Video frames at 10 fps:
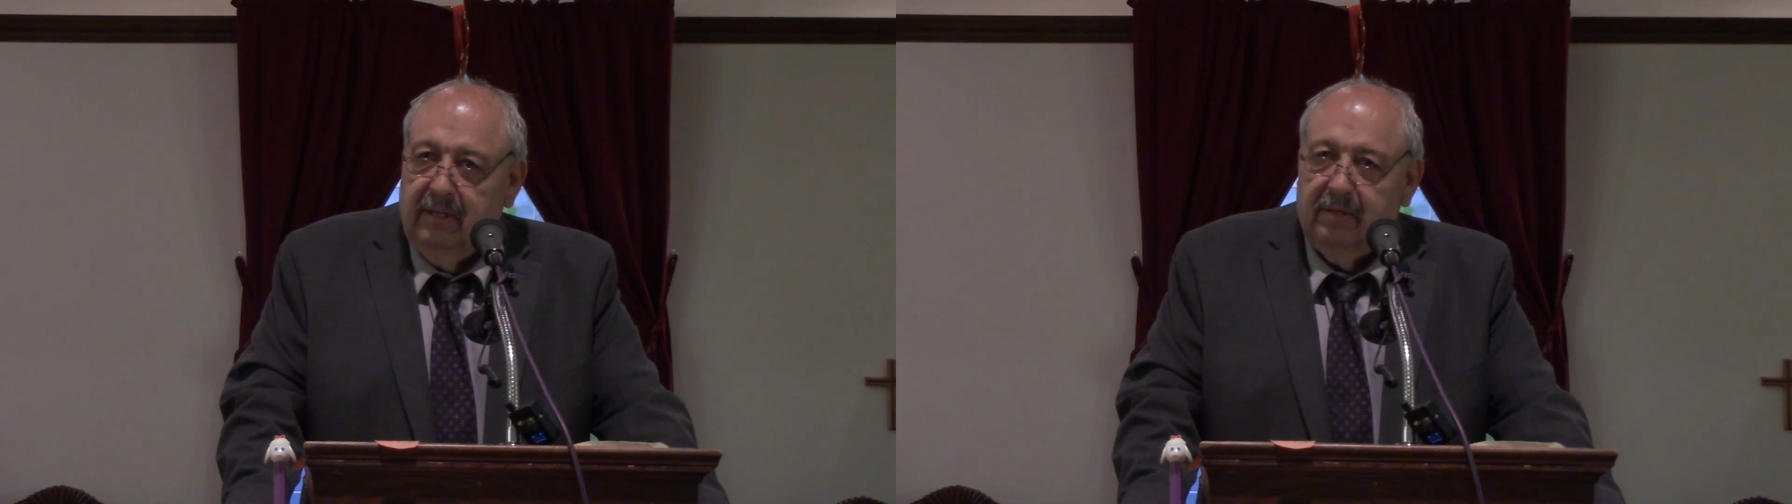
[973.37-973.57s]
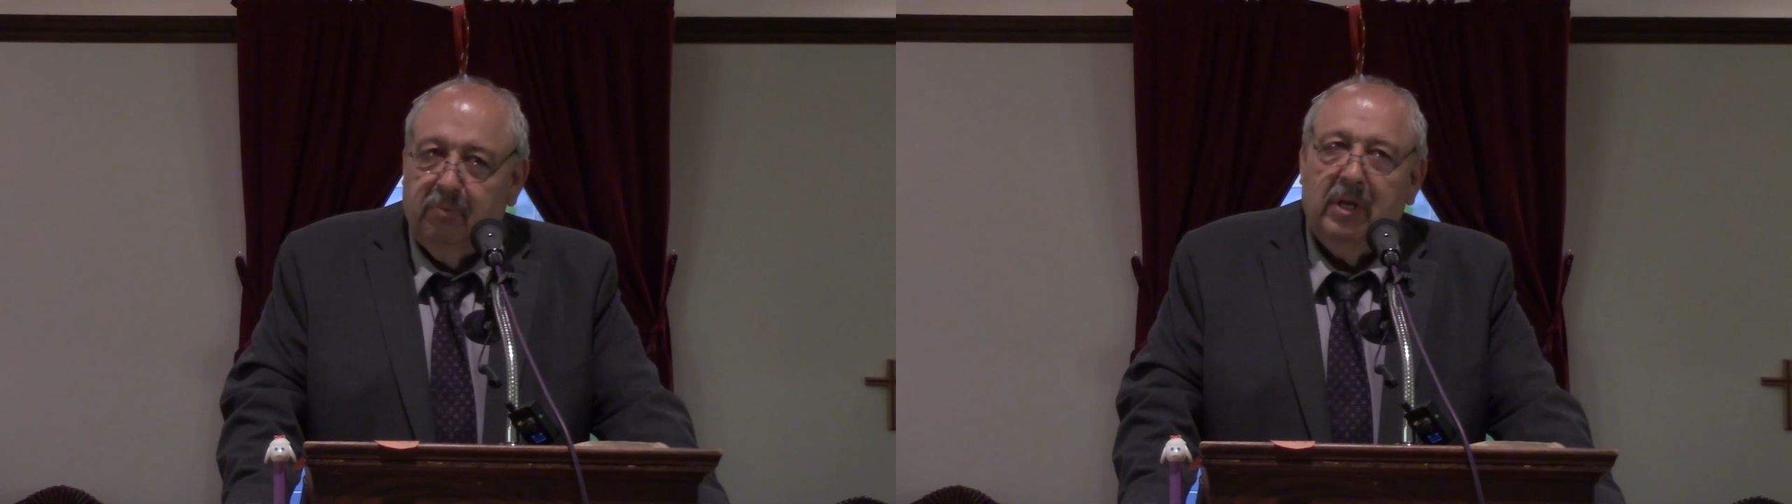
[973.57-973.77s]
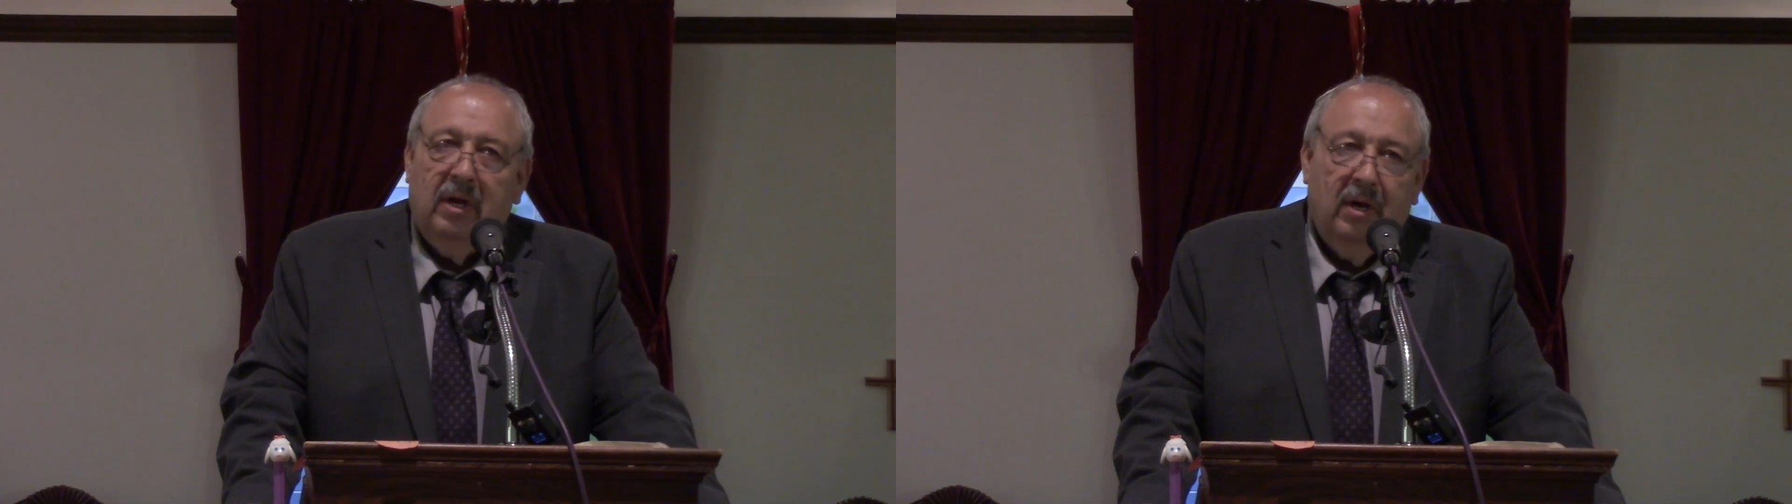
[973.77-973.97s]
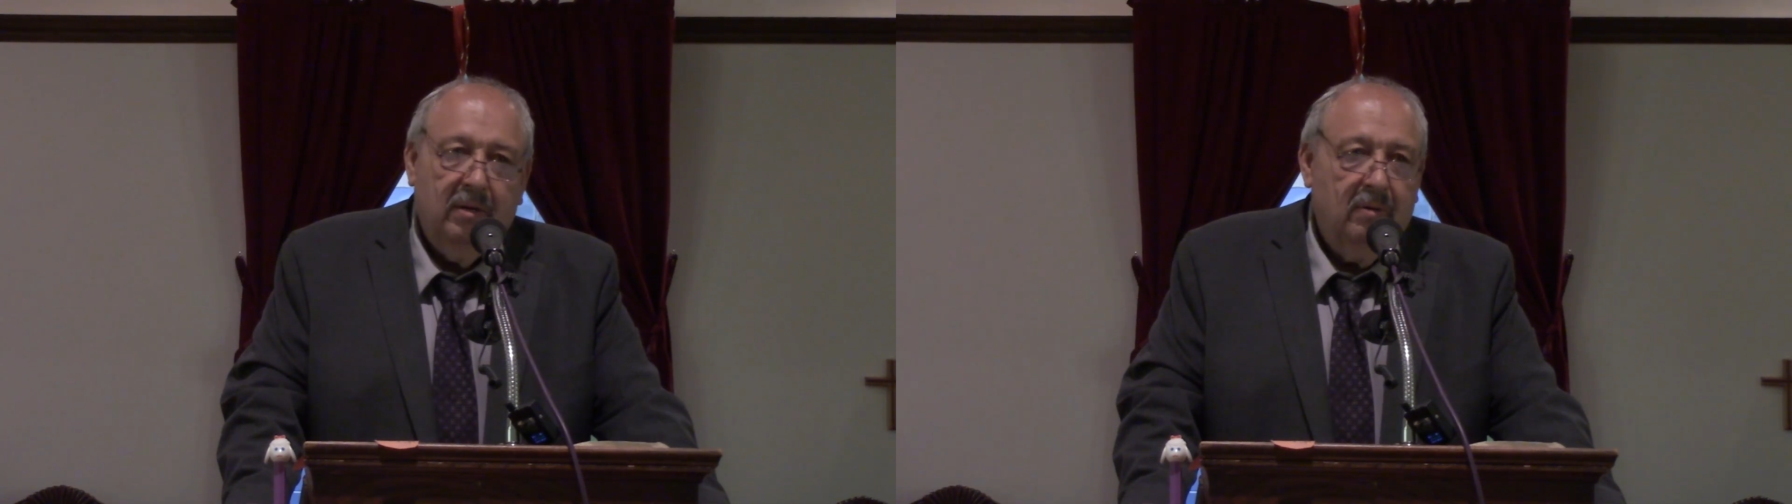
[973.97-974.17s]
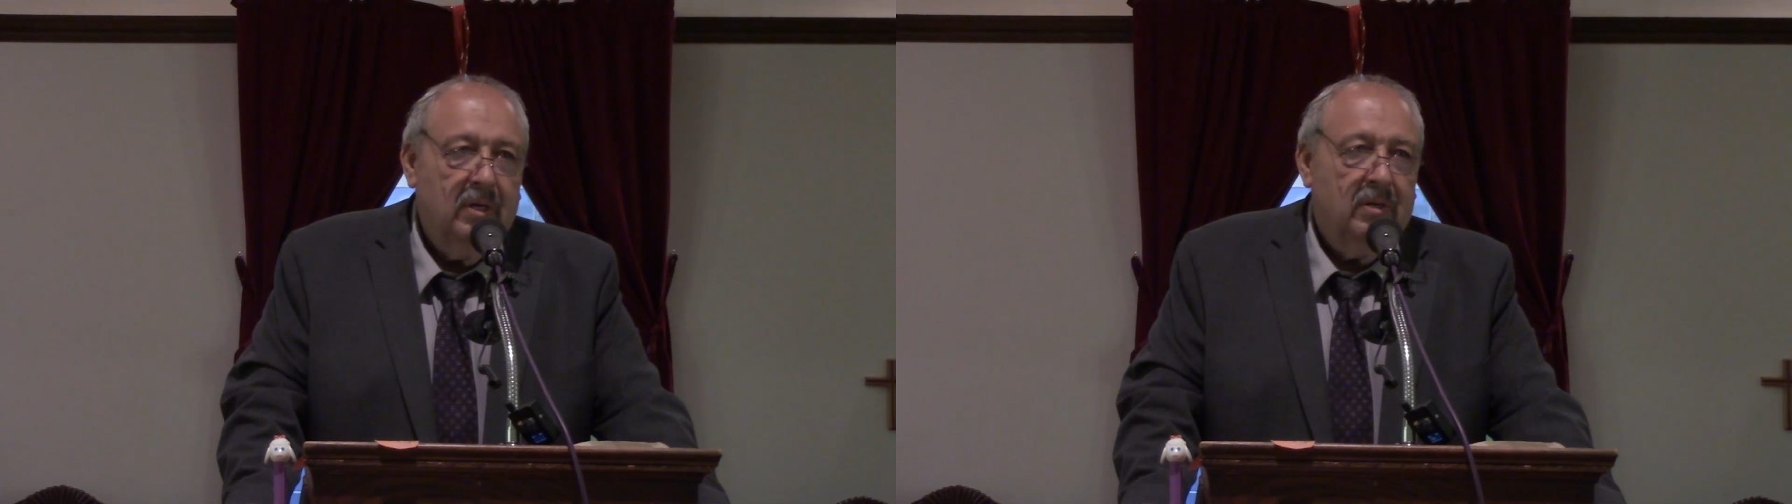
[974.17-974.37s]
Spent
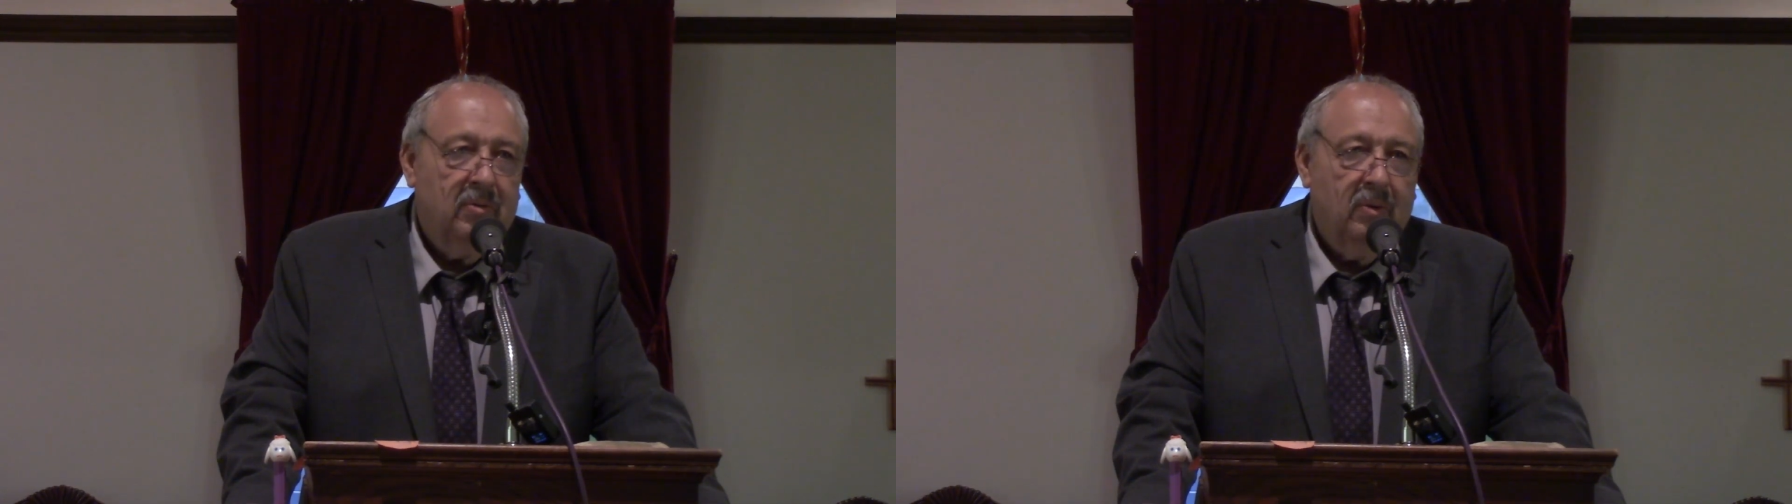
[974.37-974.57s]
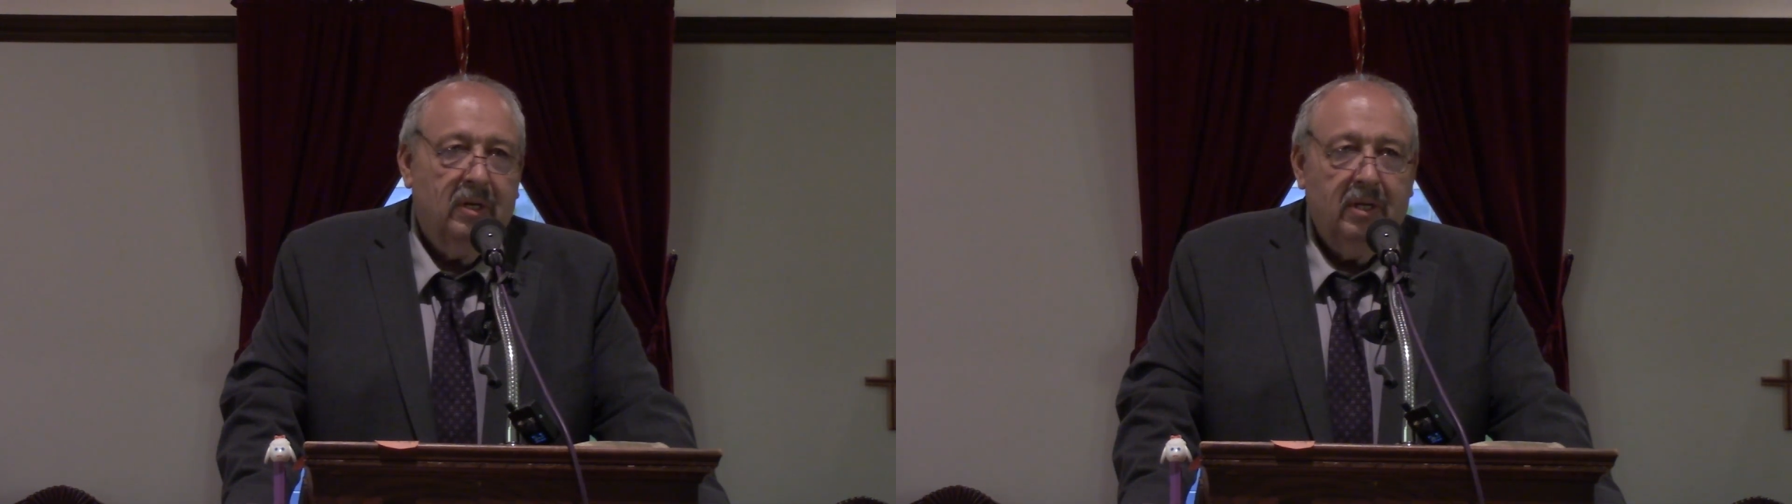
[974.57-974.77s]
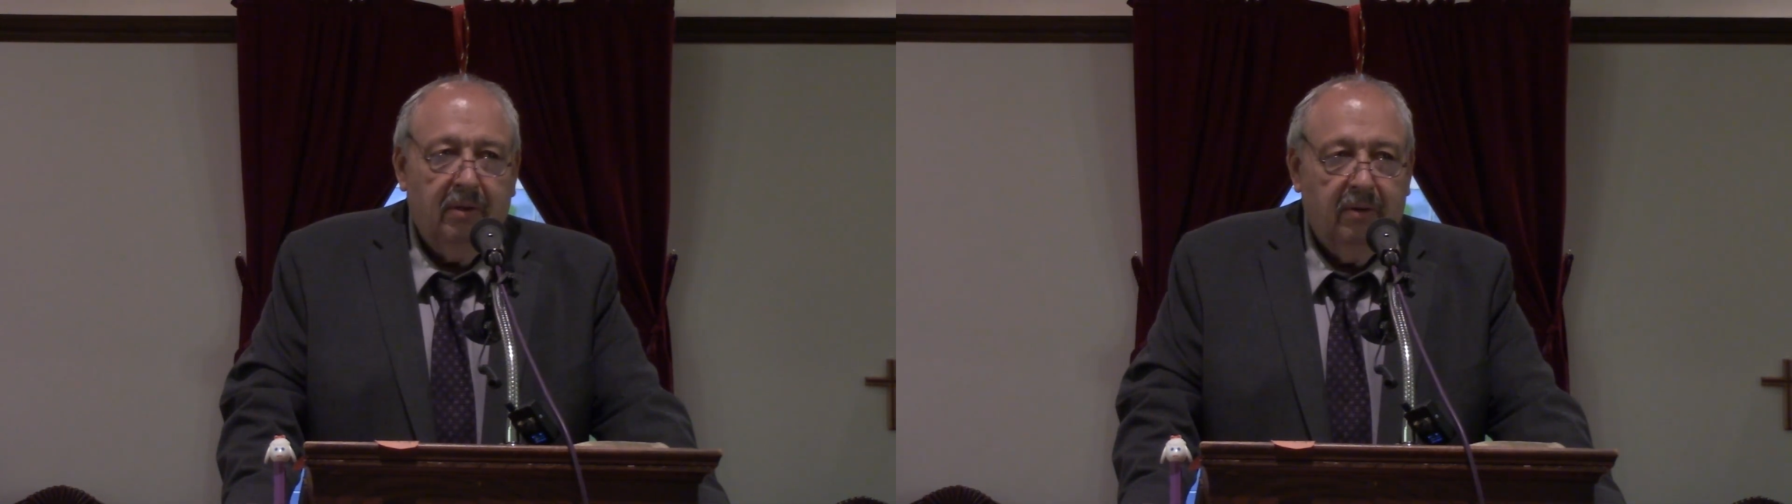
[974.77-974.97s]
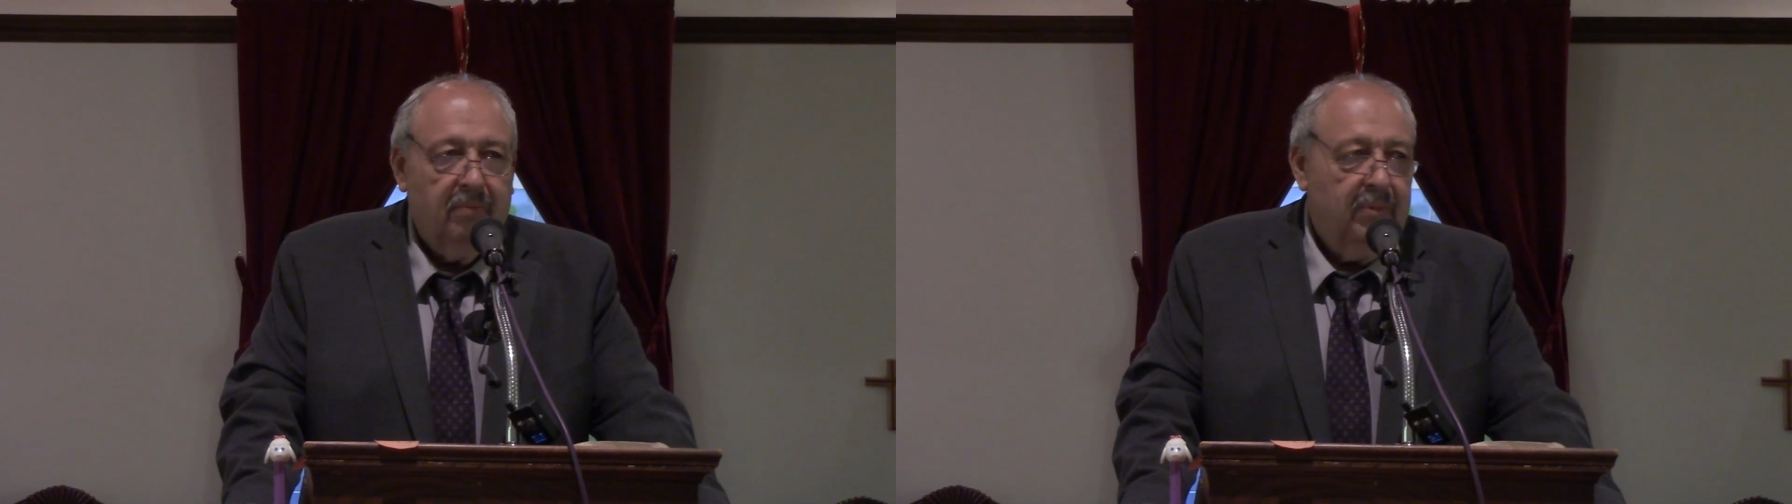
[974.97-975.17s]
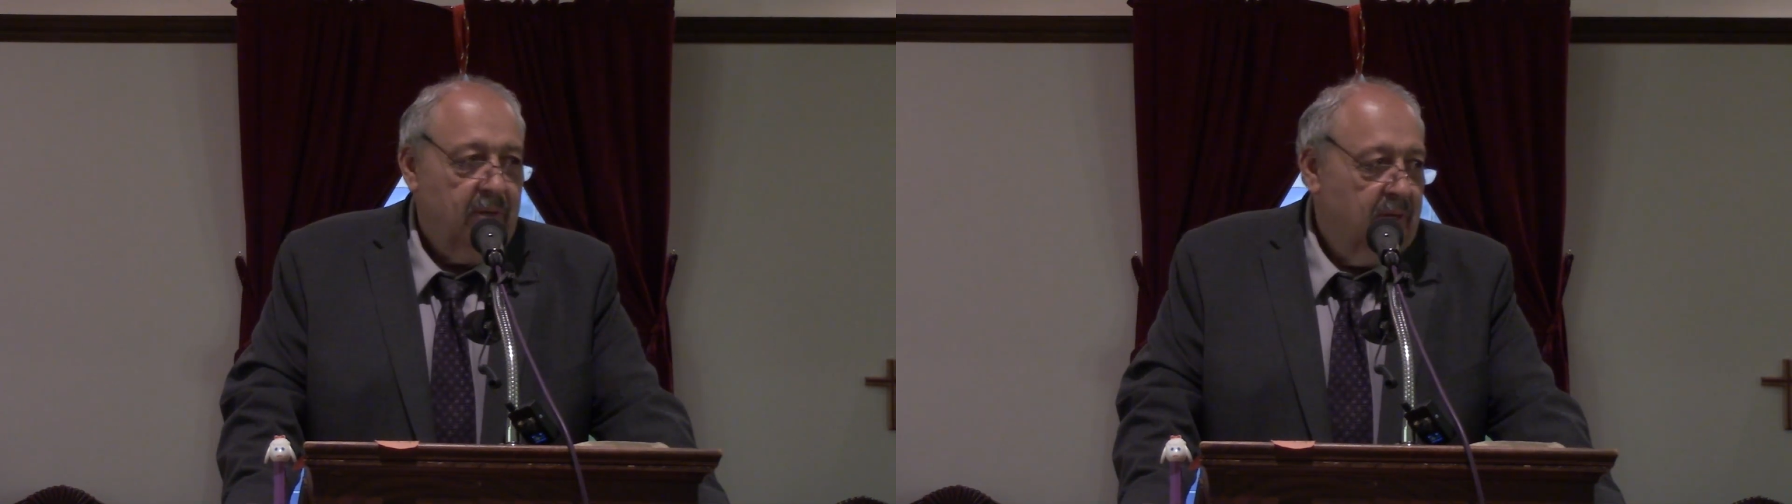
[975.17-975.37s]
120 years
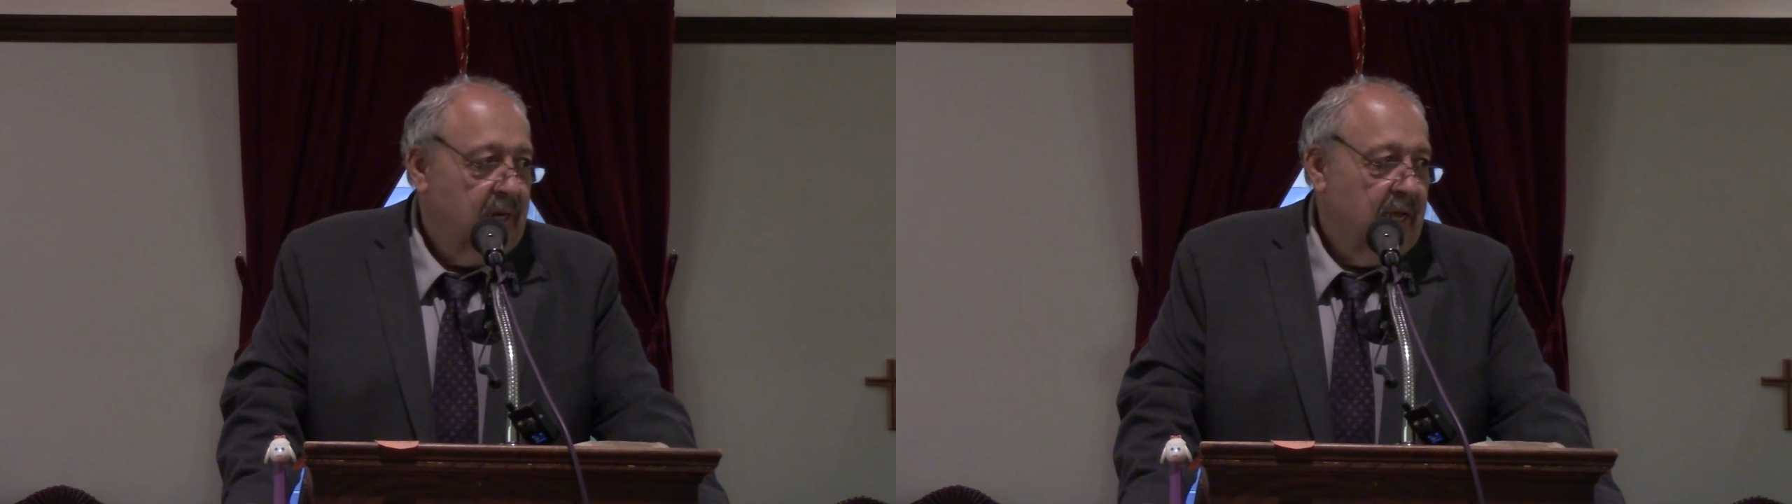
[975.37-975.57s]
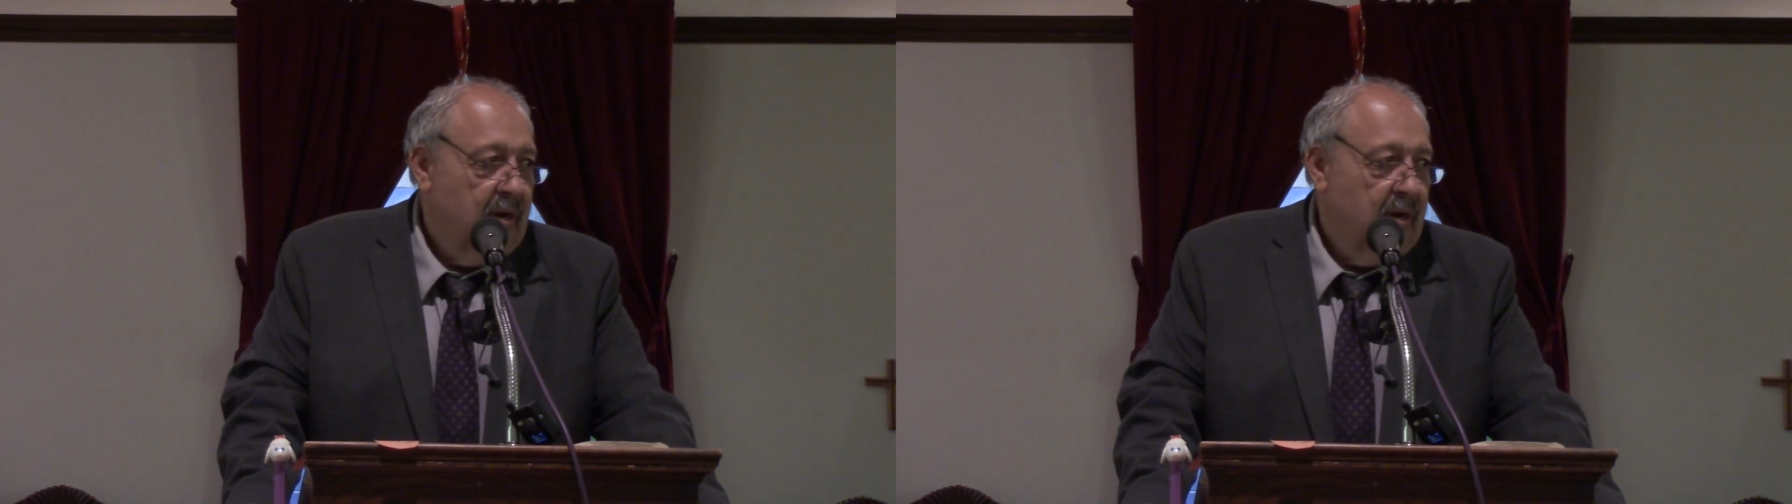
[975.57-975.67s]
building that